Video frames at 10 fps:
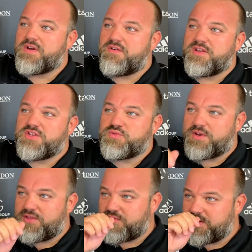our under
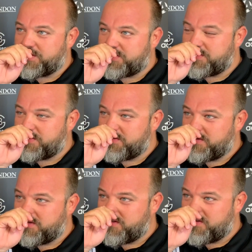23s
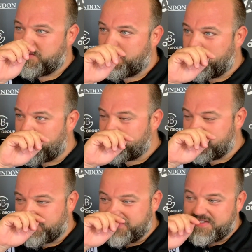manager.